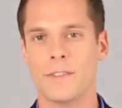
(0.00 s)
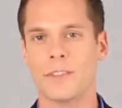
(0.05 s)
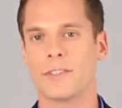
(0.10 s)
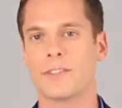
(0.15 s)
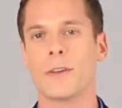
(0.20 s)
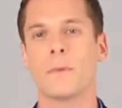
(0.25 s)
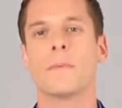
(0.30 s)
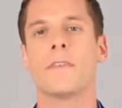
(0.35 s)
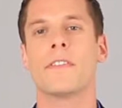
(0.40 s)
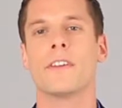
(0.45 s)
to
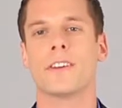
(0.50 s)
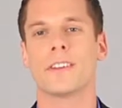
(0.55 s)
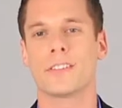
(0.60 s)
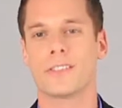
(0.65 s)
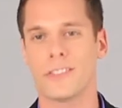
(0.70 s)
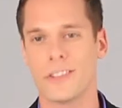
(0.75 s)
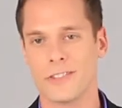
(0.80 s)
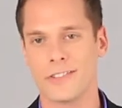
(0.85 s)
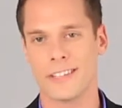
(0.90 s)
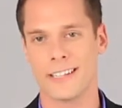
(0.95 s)
some of their
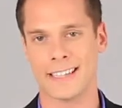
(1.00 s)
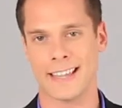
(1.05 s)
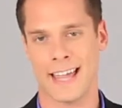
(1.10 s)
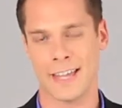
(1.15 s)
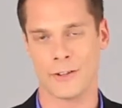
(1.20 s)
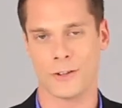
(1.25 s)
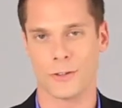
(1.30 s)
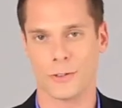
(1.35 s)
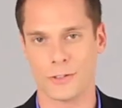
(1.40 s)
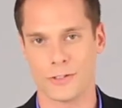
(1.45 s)
existing
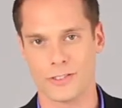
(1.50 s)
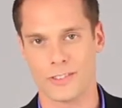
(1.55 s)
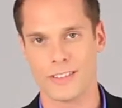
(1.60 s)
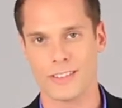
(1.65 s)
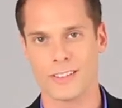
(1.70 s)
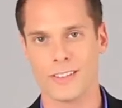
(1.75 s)
lenders.